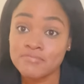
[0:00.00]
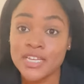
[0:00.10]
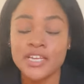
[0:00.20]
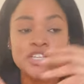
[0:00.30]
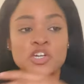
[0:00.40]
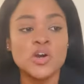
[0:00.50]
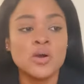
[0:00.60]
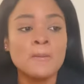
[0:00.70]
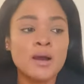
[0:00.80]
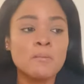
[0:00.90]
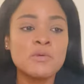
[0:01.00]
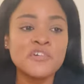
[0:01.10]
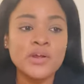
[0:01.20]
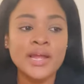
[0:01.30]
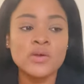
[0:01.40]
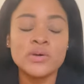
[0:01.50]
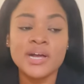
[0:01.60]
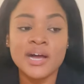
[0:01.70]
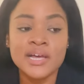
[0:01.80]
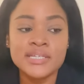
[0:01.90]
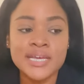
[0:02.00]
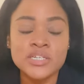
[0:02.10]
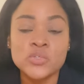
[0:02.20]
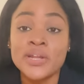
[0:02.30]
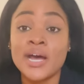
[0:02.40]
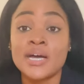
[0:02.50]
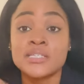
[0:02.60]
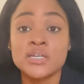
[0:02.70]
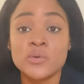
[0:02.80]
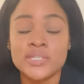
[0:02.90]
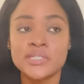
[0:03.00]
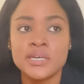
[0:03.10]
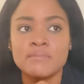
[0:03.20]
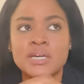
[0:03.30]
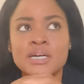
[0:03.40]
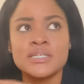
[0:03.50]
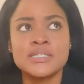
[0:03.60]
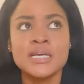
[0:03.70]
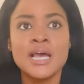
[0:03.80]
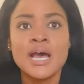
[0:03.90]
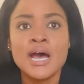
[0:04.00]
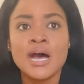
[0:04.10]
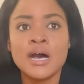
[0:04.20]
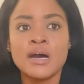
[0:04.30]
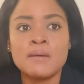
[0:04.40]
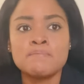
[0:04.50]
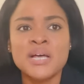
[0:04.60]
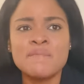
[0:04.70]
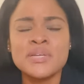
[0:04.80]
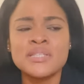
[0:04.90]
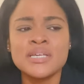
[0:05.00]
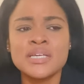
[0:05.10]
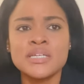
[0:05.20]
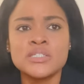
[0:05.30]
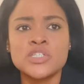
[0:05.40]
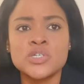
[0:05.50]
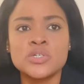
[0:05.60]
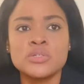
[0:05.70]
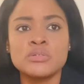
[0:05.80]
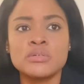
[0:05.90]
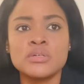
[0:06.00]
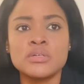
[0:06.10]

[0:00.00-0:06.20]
There you go. Um, before I go, guys, I just want to ask a question because um, I've been thinking to,